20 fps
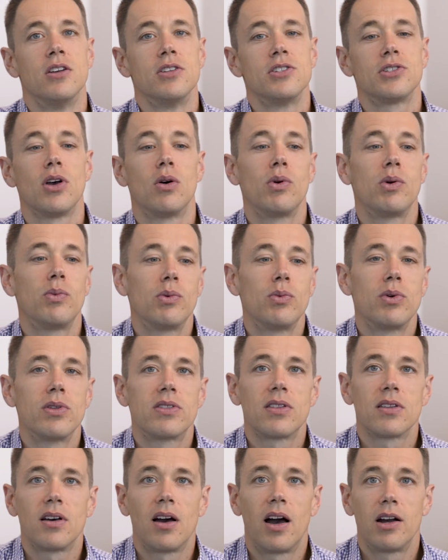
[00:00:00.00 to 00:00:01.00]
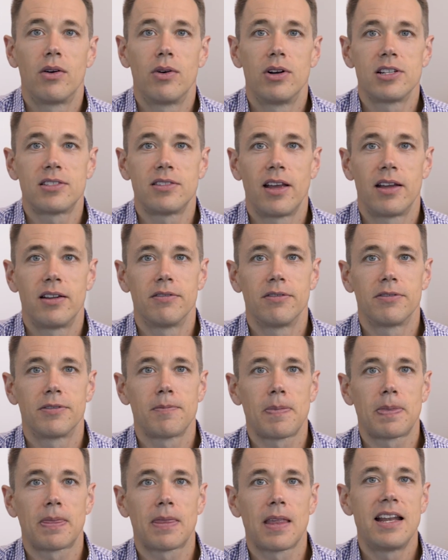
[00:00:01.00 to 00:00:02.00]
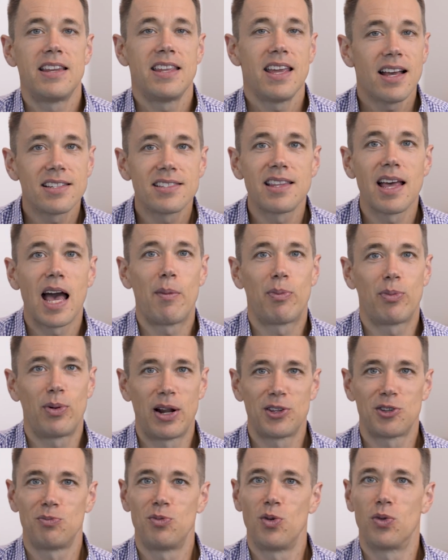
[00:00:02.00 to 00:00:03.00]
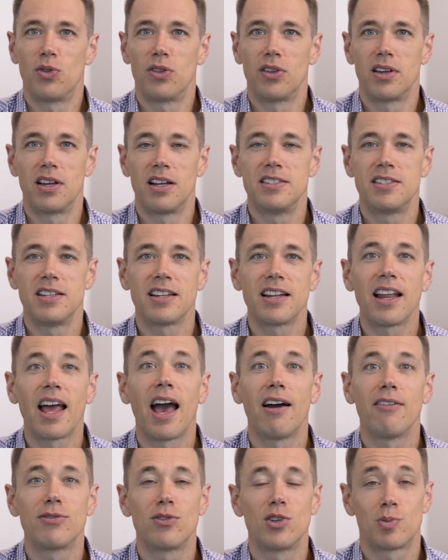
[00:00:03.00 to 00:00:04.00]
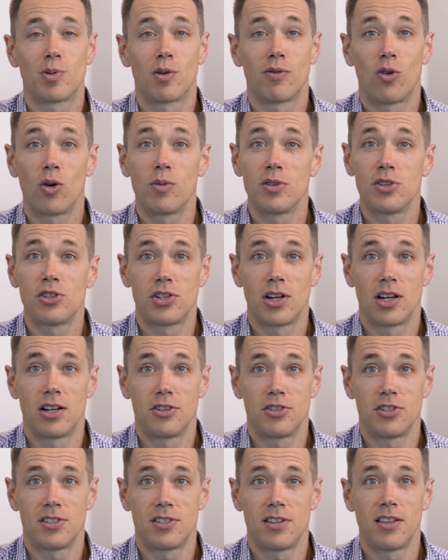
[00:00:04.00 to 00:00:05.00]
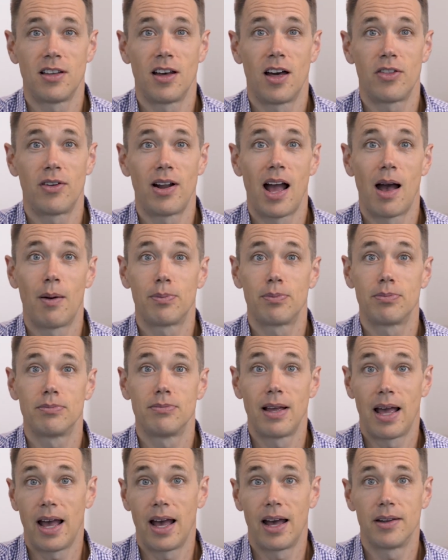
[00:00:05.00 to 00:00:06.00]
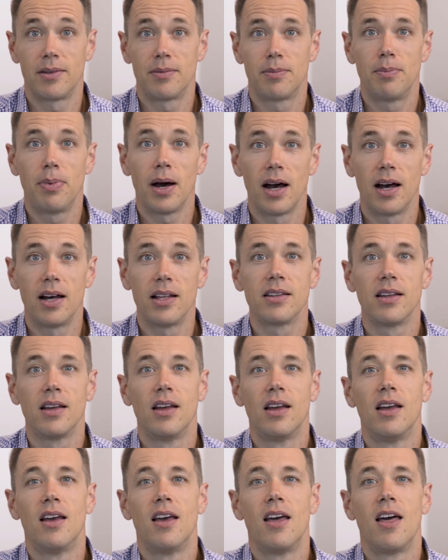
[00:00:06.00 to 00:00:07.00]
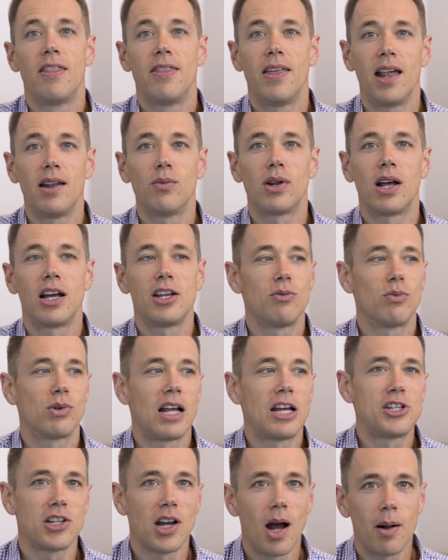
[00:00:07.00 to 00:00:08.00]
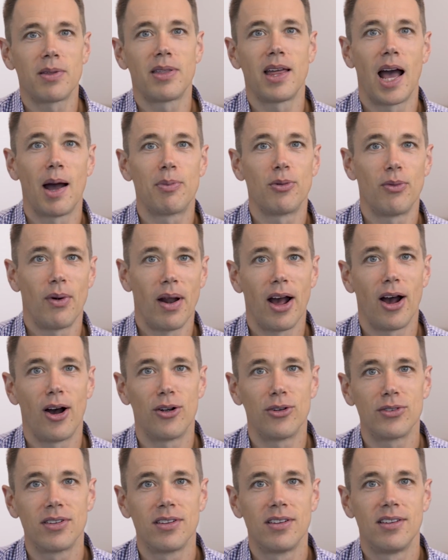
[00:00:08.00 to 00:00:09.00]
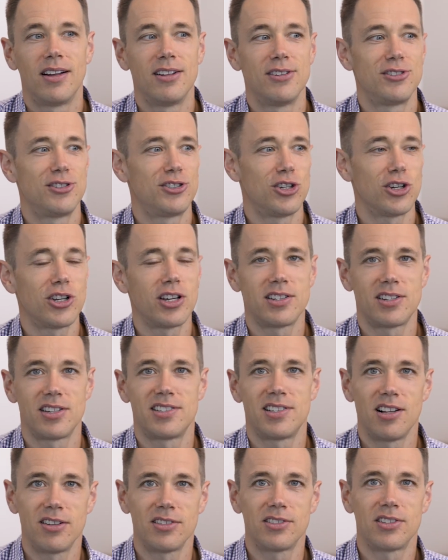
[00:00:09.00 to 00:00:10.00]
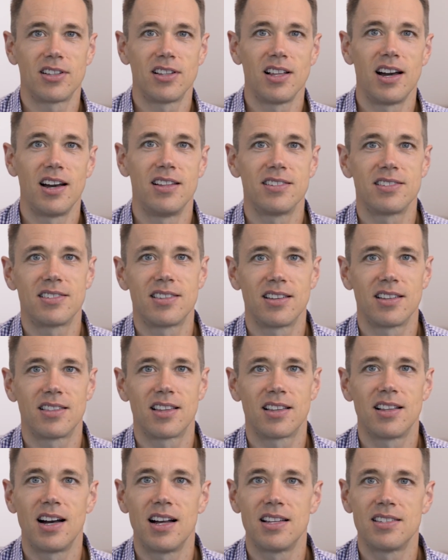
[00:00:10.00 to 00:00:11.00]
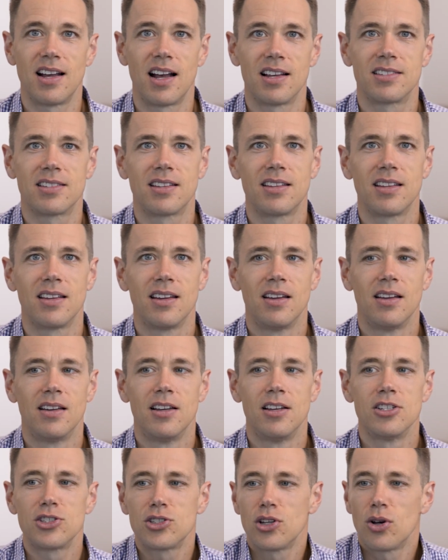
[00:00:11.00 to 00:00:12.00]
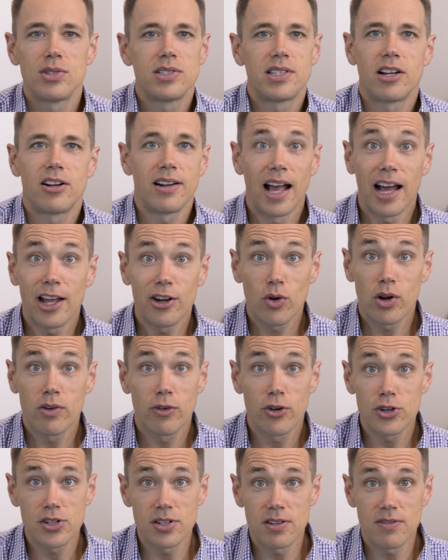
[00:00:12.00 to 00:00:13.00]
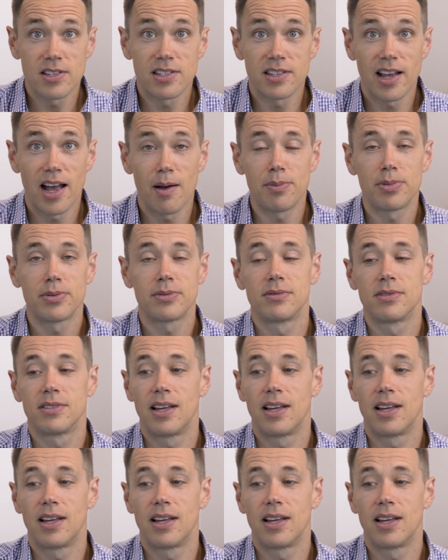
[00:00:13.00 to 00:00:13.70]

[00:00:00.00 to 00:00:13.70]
So we went with iOS native. And yes, the app ran smoothly and didn't have those performance challenges that the other app had. But then when I when I shopped the app around and took it to sell it to clients, the, the clients asked, "So is there an Android version of this app?"